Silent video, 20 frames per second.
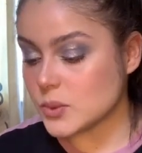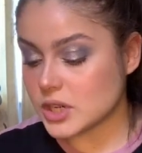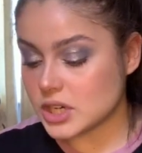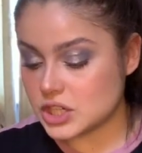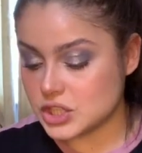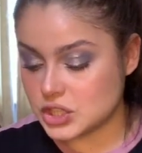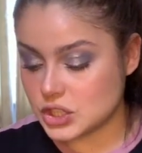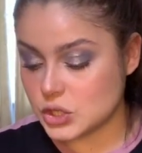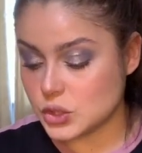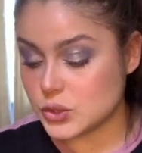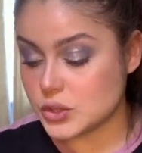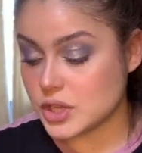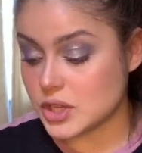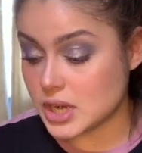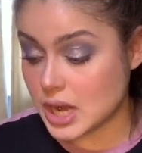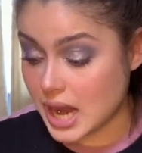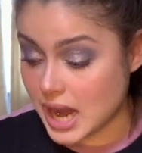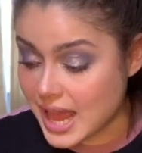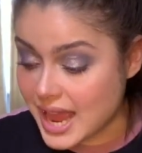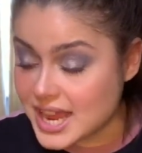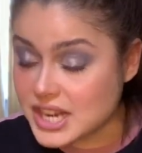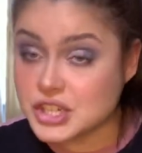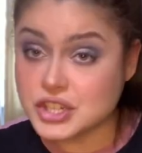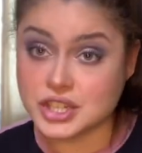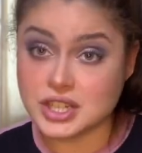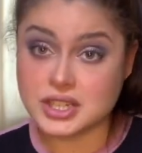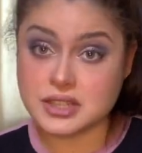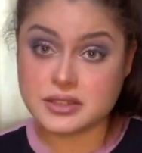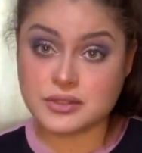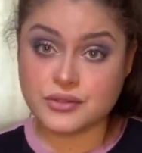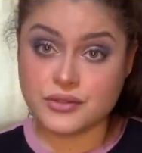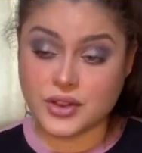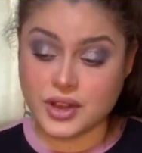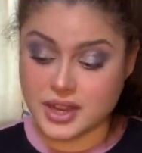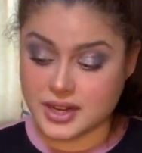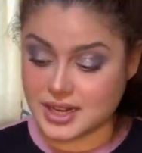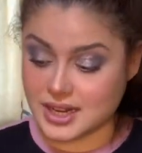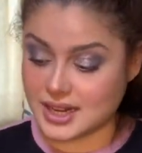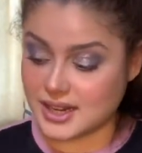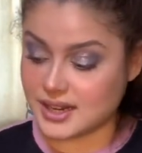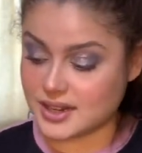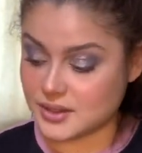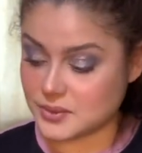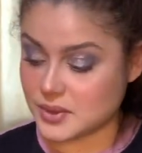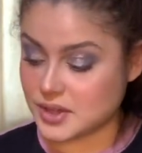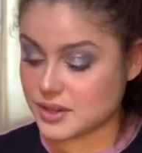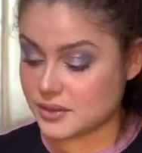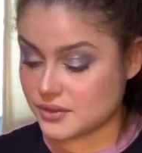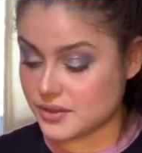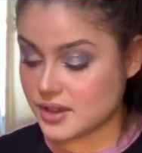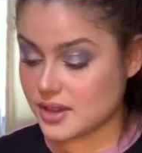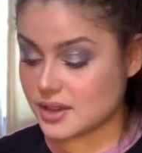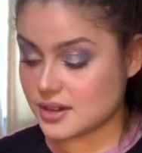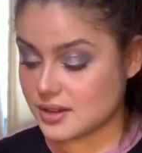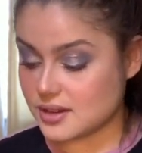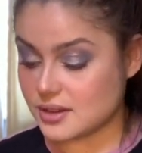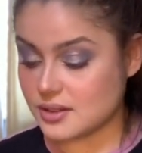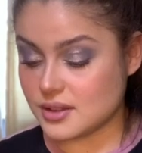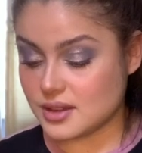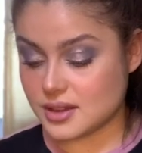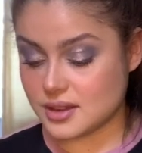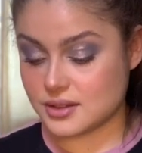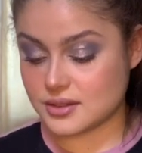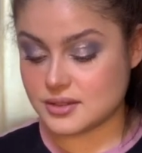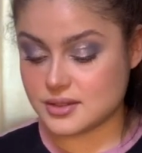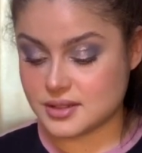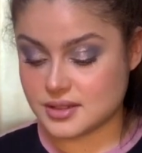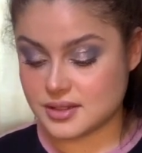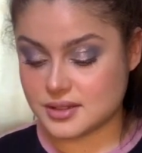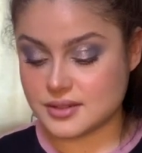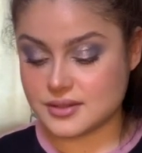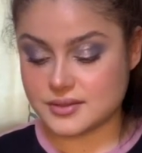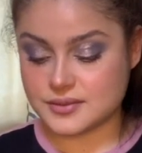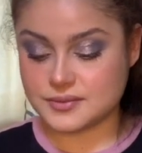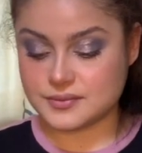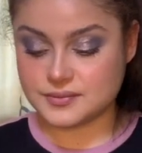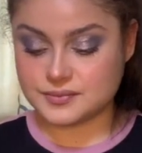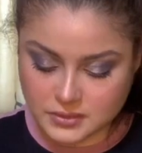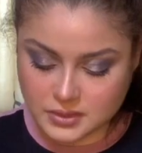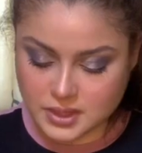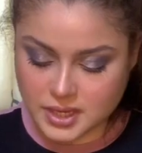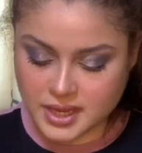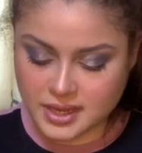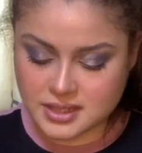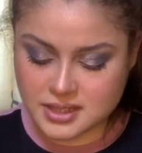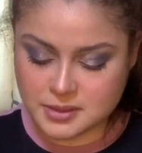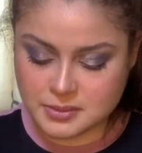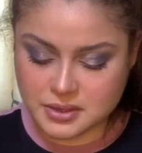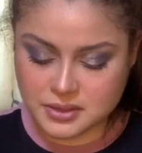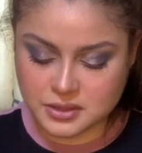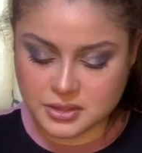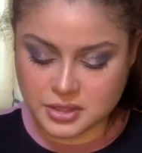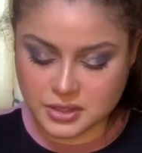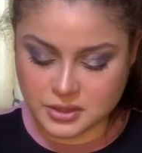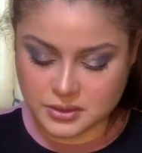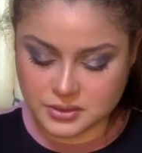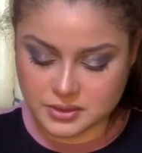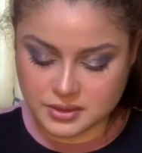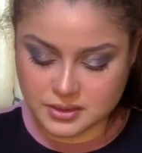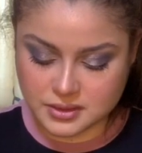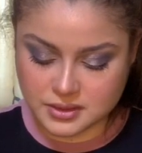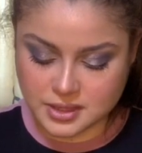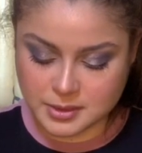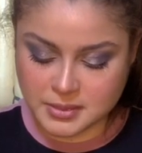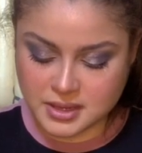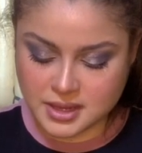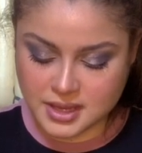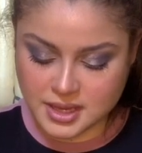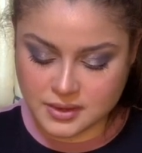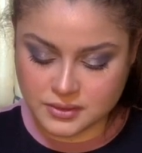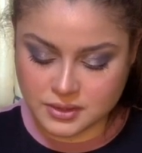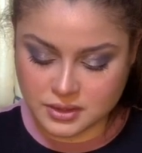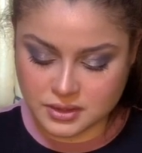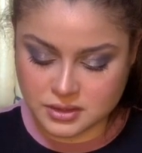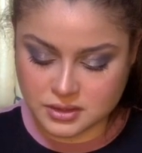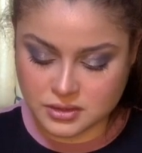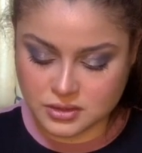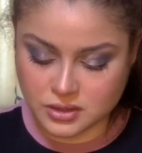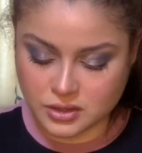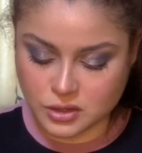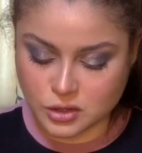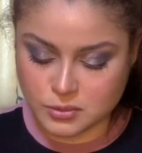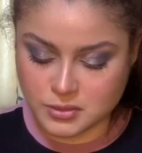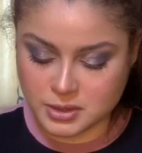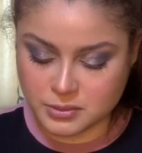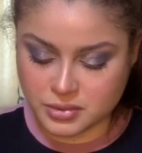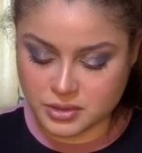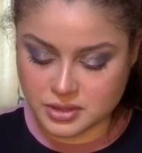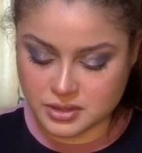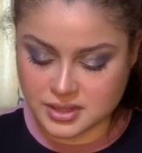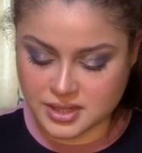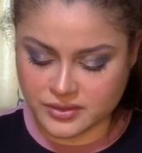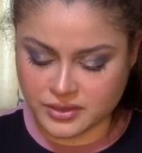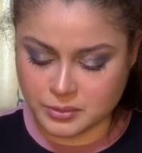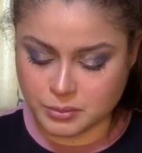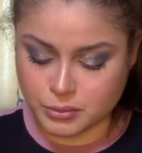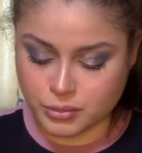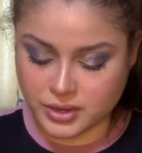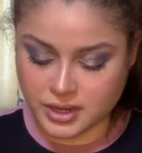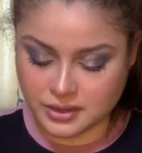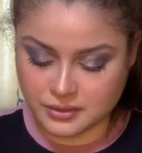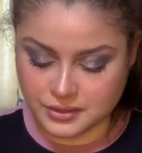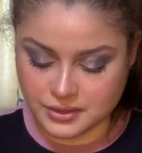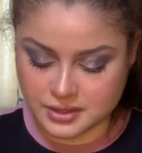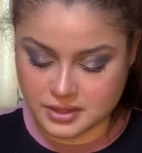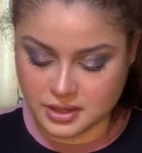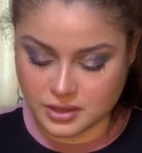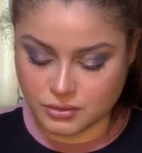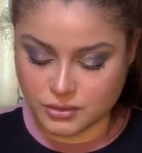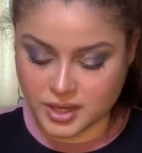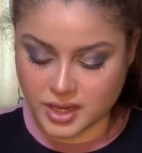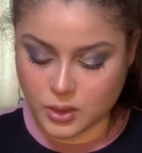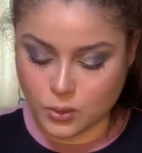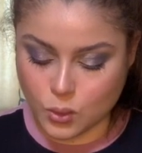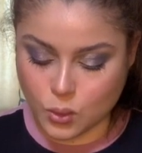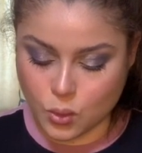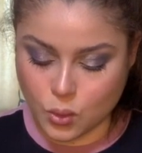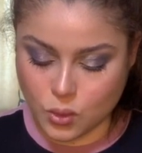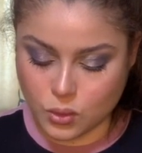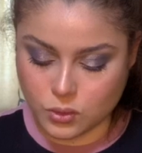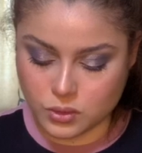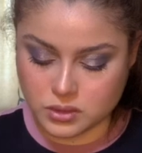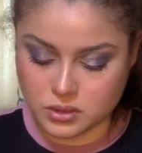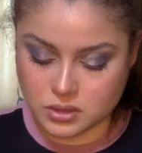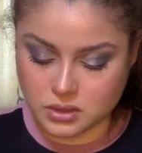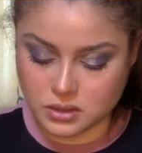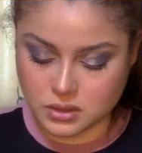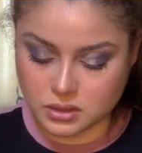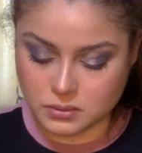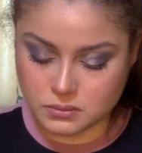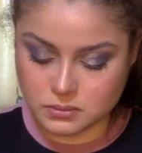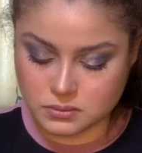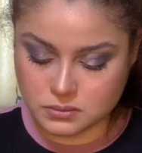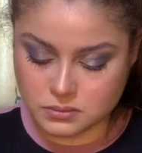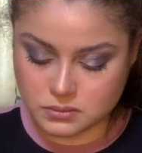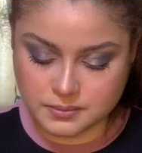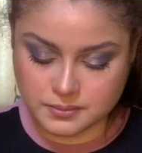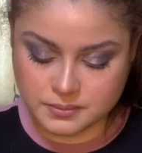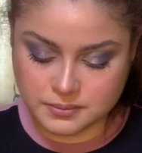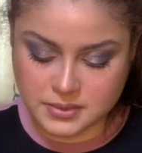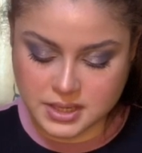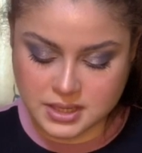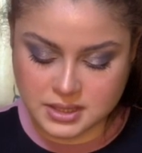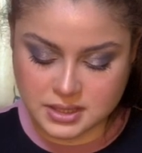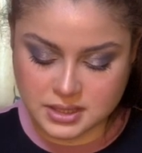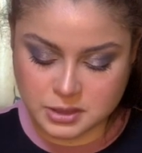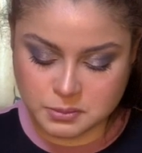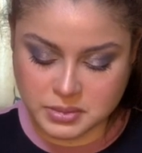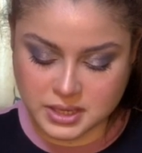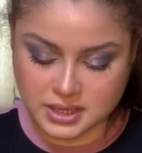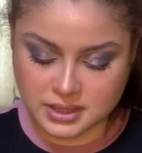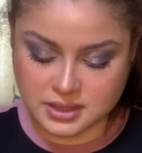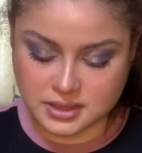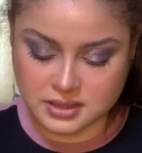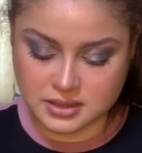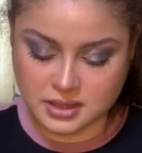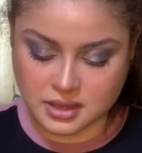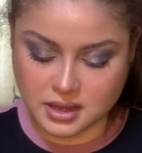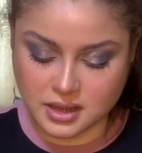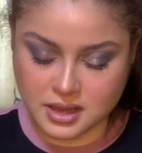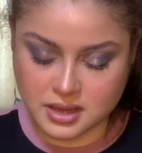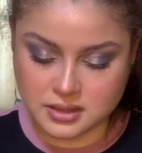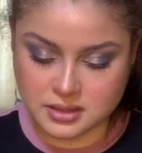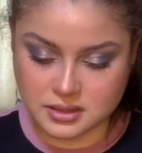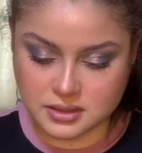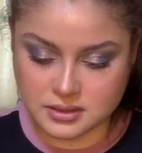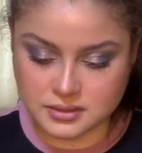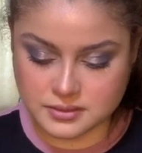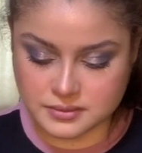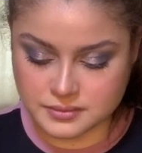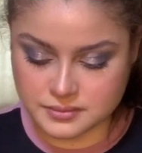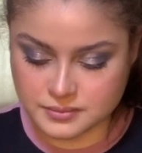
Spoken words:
We're gonna do the lashes, finally. We're gonna fucking do those. I can smell toast. I'm either having a stroke or my brother's having breakfast at a really awkward time. I suspect it's the latter.